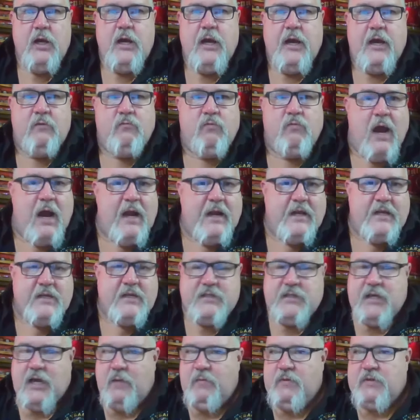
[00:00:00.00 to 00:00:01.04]
and writing
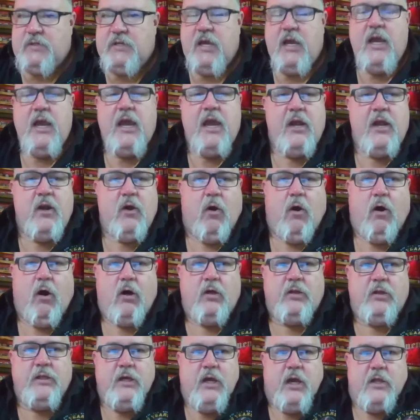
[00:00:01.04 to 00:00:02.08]
assignments and all
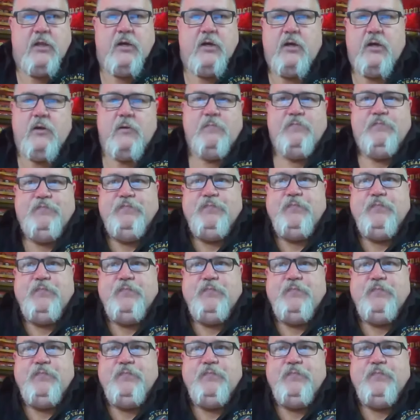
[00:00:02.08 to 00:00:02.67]
the other